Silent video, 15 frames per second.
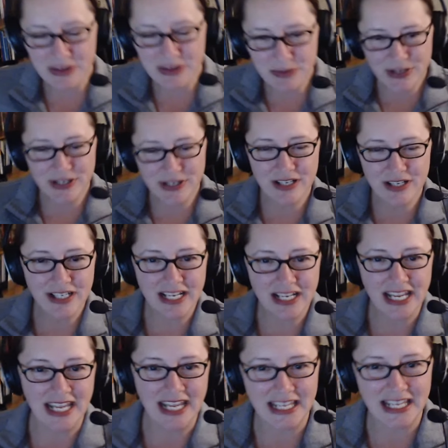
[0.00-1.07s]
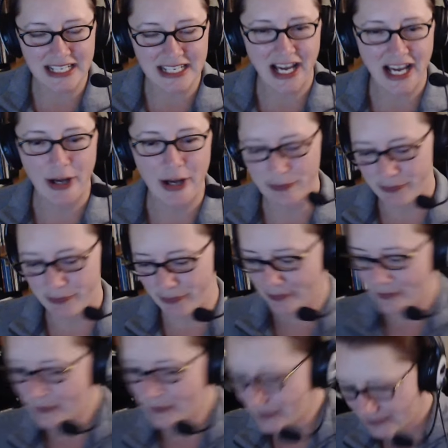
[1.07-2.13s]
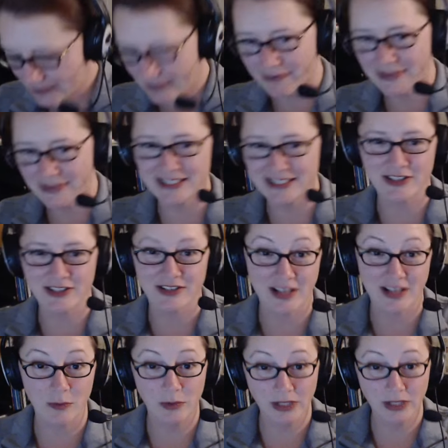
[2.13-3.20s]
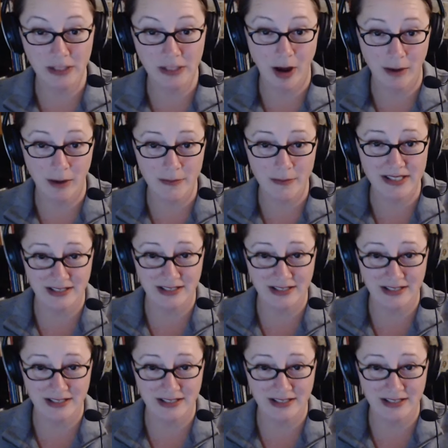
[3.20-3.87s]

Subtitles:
were in this is going to sound really pompous,